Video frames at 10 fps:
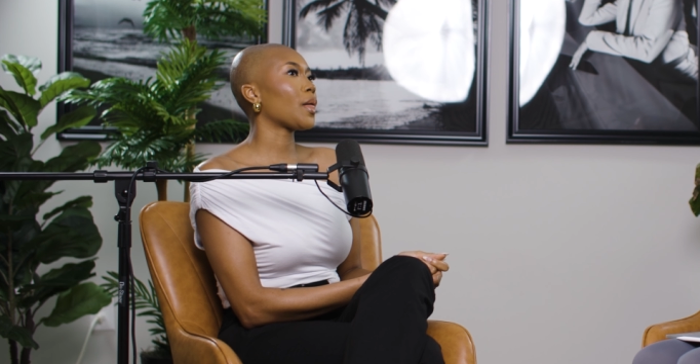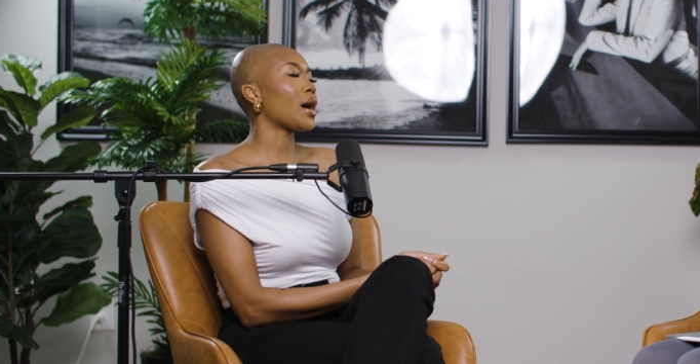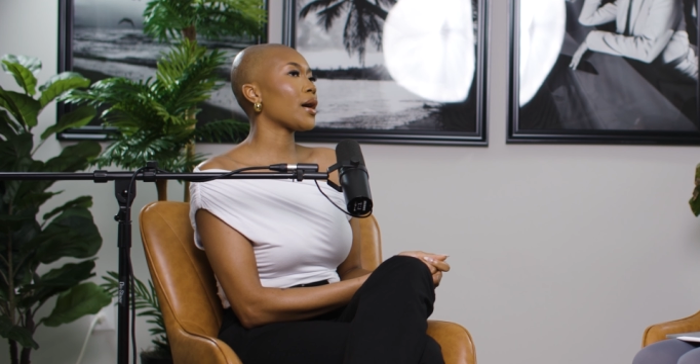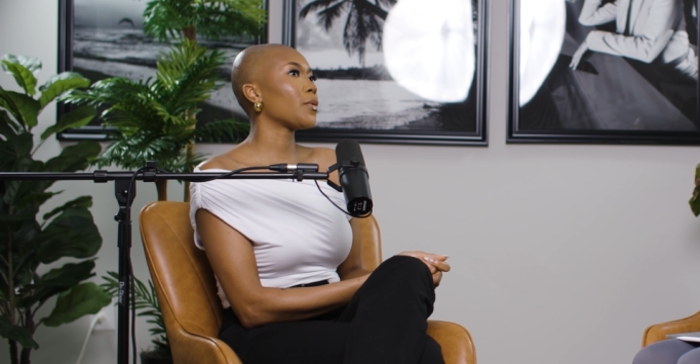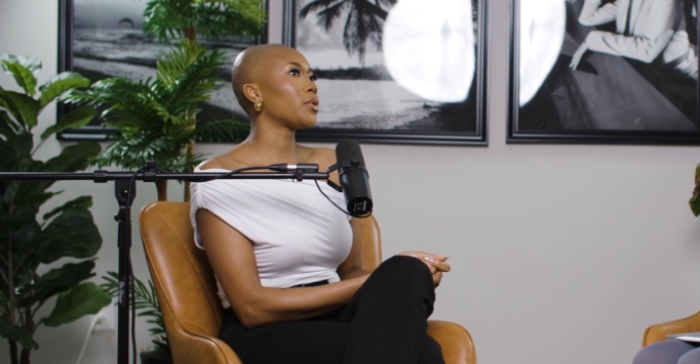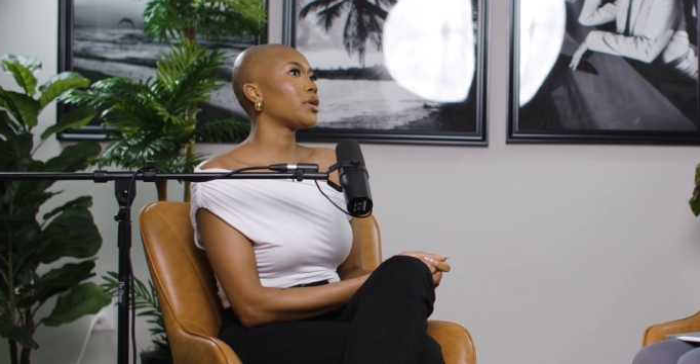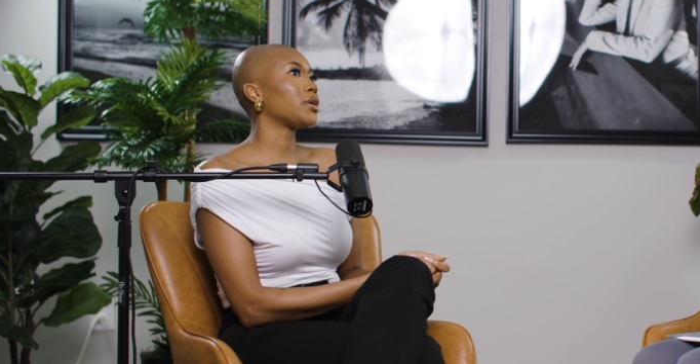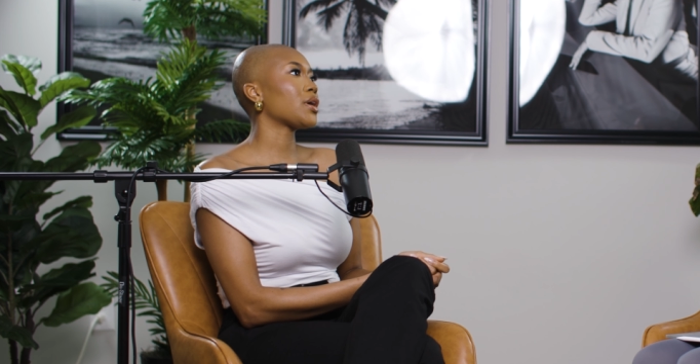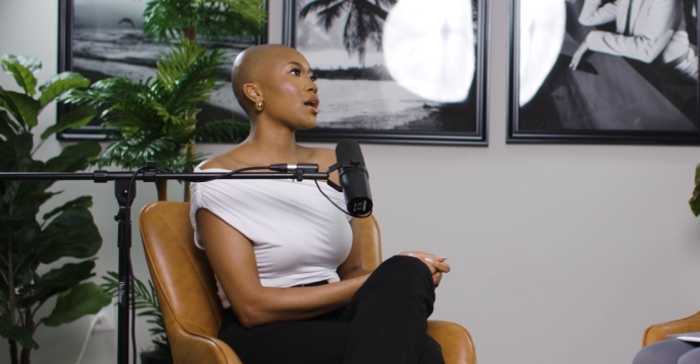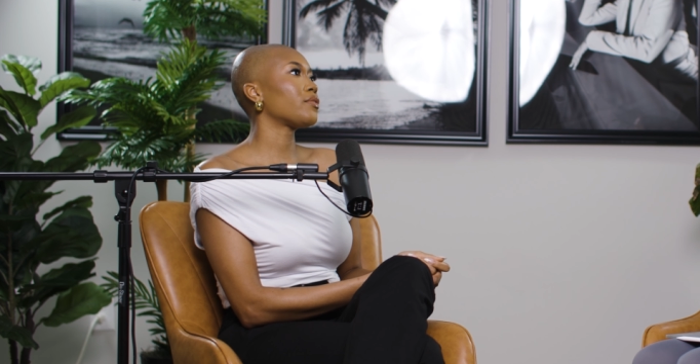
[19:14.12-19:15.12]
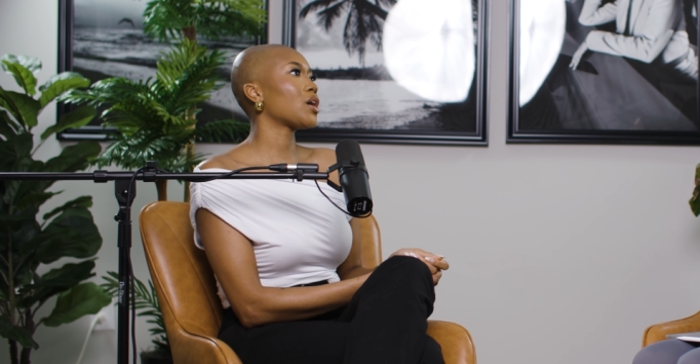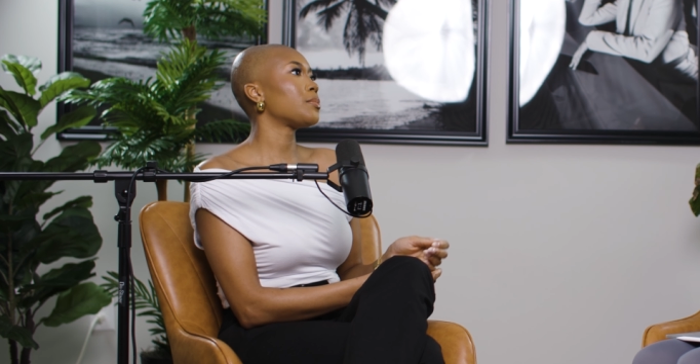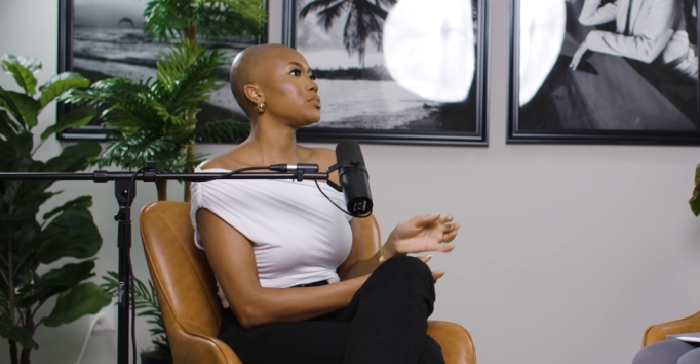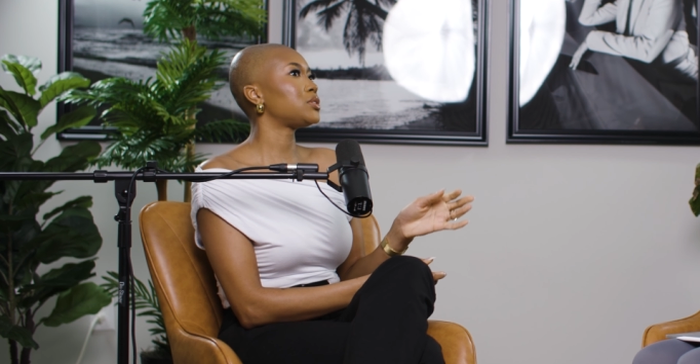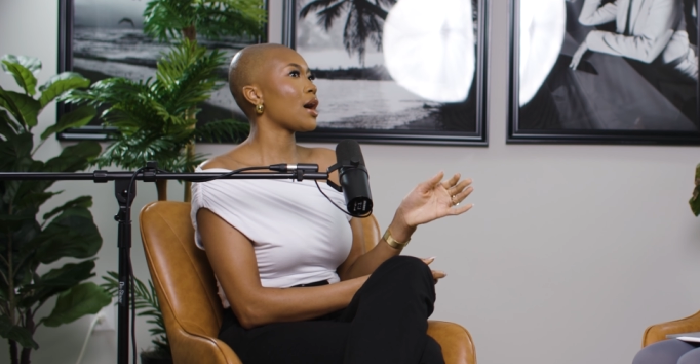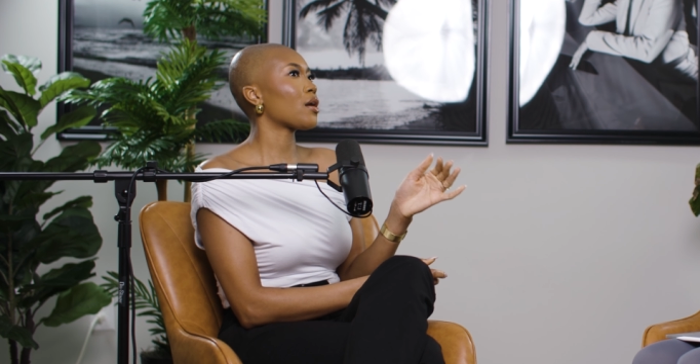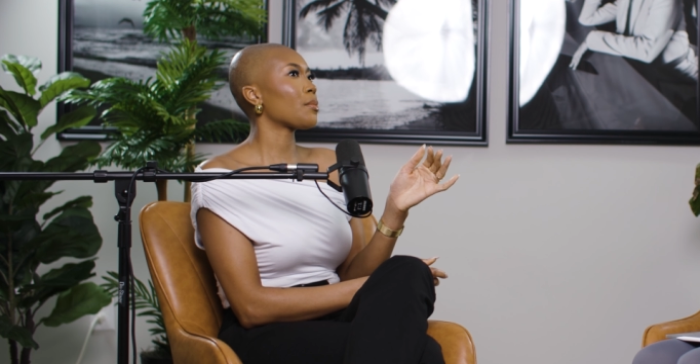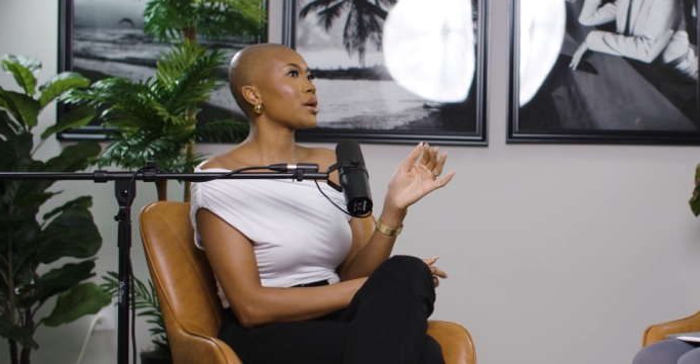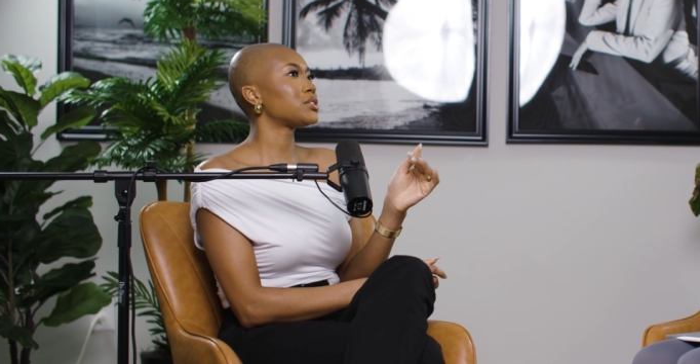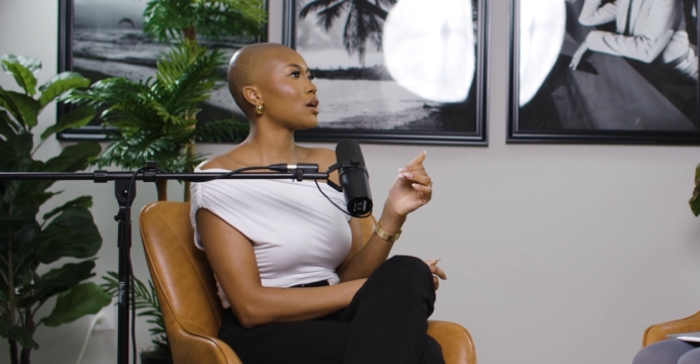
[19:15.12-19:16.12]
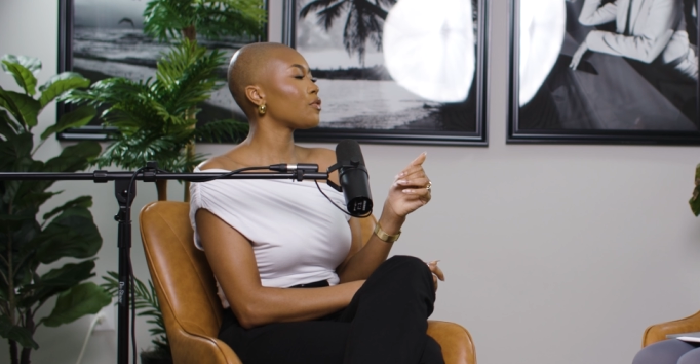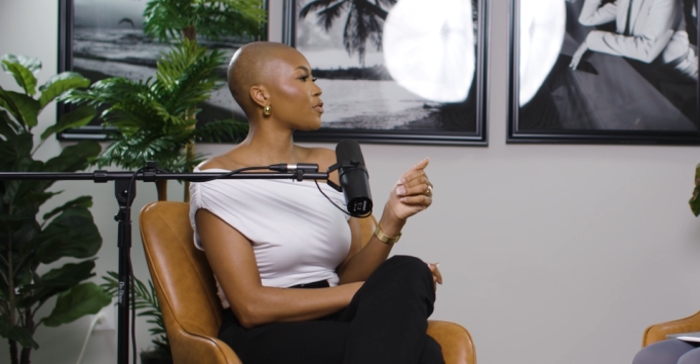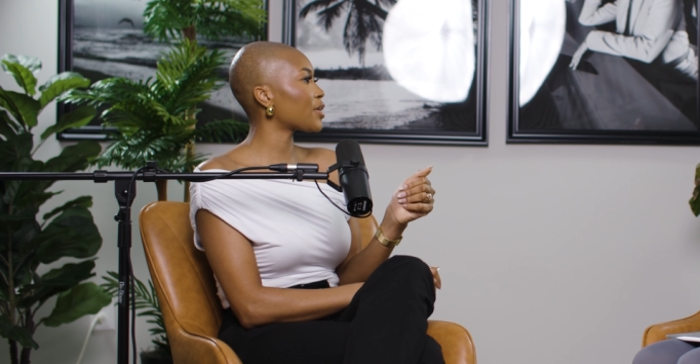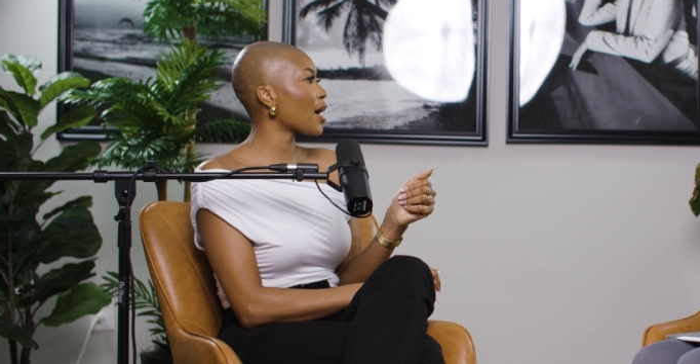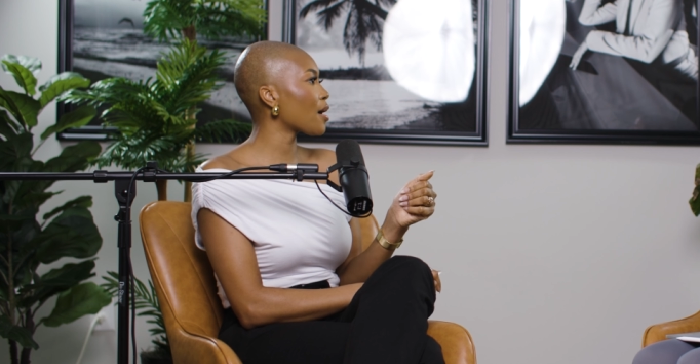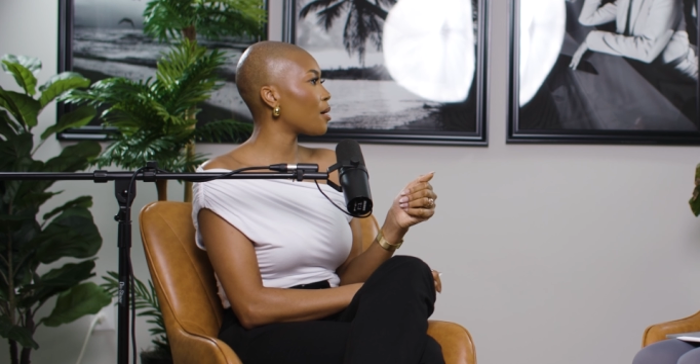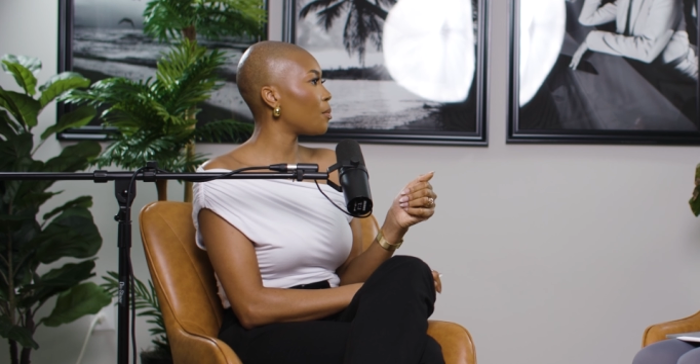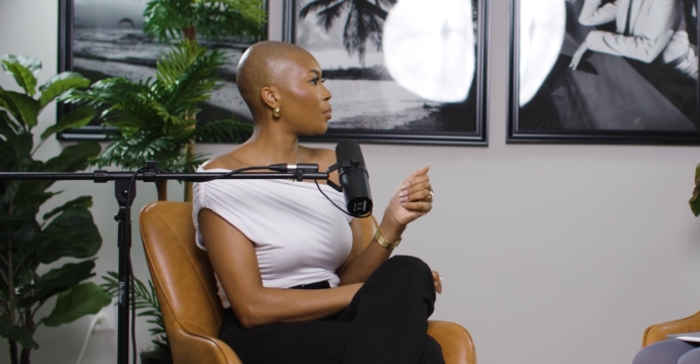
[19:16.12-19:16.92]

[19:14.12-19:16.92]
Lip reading: I would kind of come down on myself for that,